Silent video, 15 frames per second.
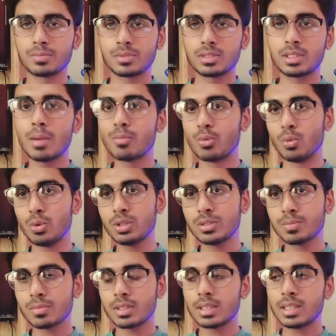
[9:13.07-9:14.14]
Some
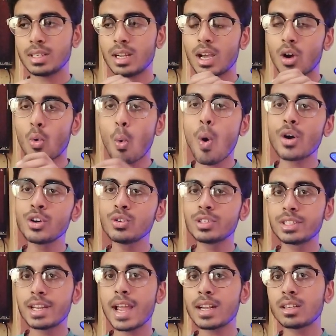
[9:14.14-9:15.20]
rules
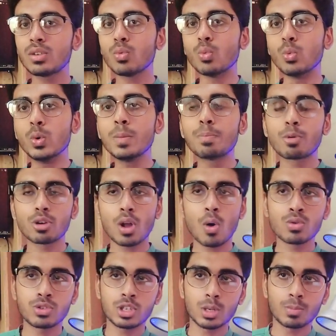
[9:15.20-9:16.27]
according to that we
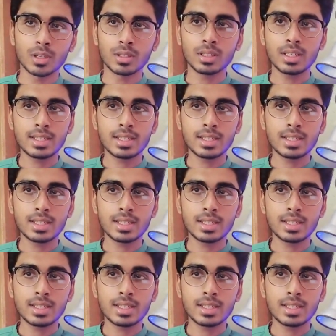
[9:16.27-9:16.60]
pronounce German.